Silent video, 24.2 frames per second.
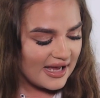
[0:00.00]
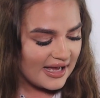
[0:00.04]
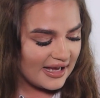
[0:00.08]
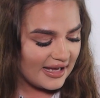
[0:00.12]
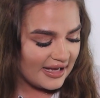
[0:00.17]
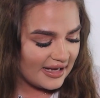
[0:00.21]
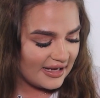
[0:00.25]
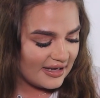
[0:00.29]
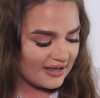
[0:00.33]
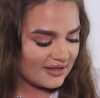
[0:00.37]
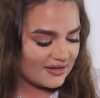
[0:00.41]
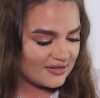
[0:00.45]

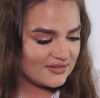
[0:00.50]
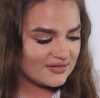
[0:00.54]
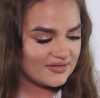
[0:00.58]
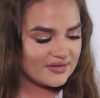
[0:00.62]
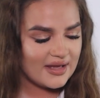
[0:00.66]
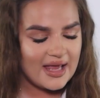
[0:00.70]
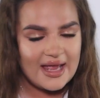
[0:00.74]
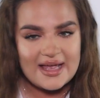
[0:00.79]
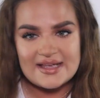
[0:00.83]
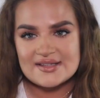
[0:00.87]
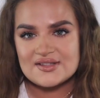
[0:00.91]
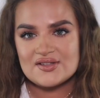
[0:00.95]
And
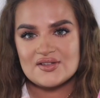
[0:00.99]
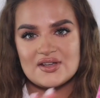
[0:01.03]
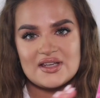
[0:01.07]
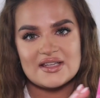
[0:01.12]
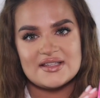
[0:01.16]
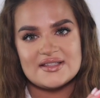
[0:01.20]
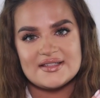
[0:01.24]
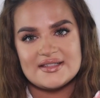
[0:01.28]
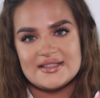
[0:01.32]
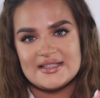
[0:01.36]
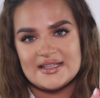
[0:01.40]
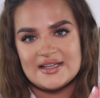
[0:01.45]
as you
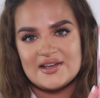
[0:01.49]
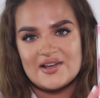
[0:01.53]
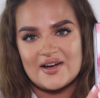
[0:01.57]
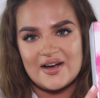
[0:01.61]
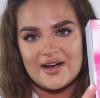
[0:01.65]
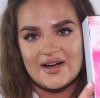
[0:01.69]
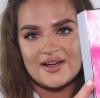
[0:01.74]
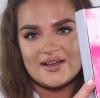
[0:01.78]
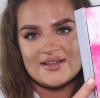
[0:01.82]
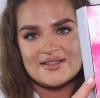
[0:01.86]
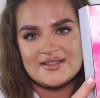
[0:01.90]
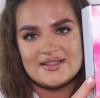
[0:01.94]
can see
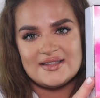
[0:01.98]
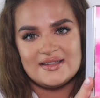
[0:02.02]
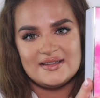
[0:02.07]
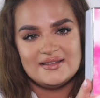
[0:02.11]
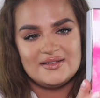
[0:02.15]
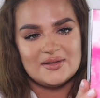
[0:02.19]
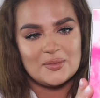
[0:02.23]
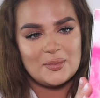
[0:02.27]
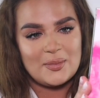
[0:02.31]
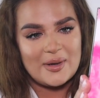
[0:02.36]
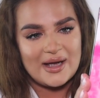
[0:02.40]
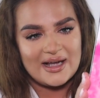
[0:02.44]
guys,
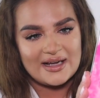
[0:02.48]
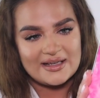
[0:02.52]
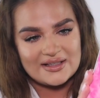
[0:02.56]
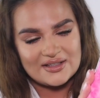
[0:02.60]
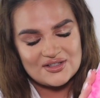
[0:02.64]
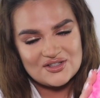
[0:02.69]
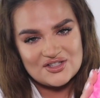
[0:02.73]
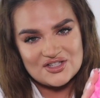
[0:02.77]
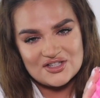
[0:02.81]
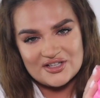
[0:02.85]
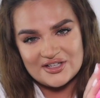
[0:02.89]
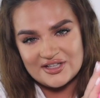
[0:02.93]
the
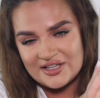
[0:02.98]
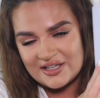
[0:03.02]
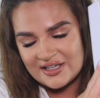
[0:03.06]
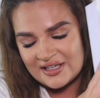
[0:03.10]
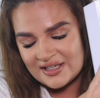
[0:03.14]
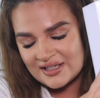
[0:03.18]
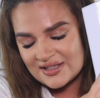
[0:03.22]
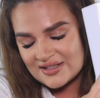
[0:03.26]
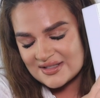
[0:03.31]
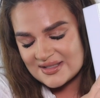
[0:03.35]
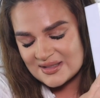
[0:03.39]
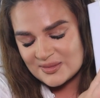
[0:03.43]

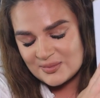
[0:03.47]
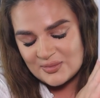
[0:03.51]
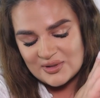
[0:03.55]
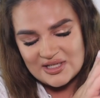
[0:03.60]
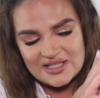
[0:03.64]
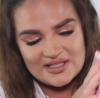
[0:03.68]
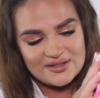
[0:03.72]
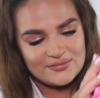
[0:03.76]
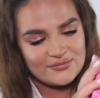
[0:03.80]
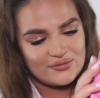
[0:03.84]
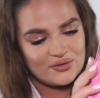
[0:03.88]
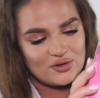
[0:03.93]
packaging
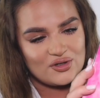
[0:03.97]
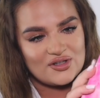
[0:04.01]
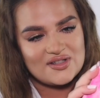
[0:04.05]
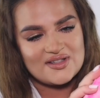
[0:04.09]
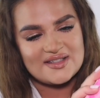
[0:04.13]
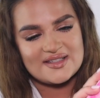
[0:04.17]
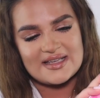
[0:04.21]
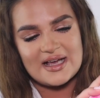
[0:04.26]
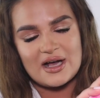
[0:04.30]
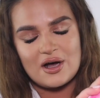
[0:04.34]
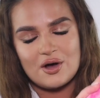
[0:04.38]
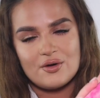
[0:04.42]
speaks for
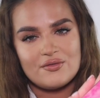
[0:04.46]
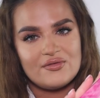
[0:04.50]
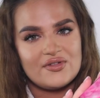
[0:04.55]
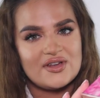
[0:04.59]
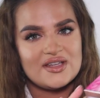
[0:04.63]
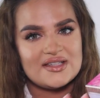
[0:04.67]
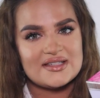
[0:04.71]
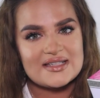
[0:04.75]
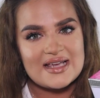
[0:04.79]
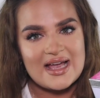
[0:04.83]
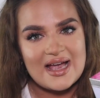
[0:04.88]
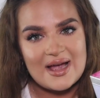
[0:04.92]
itself.
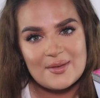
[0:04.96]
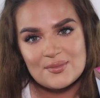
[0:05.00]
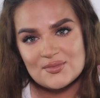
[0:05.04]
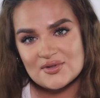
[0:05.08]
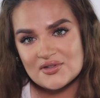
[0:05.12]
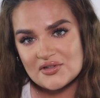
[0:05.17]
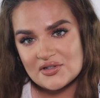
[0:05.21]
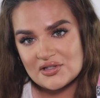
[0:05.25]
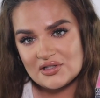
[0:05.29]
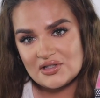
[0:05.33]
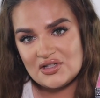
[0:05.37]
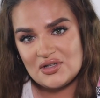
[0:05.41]
It's
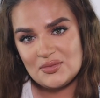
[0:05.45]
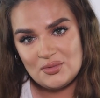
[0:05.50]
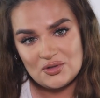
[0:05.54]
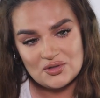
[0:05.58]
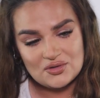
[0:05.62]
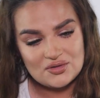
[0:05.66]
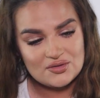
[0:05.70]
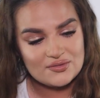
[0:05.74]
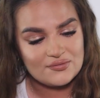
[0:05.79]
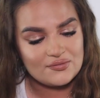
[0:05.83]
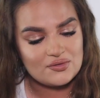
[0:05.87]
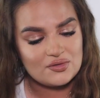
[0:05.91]
absolutely
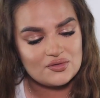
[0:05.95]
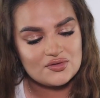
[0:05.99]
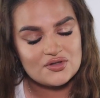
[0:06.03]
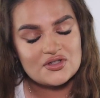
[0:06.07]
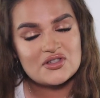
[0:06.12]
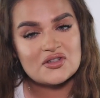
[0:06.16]
beautiful.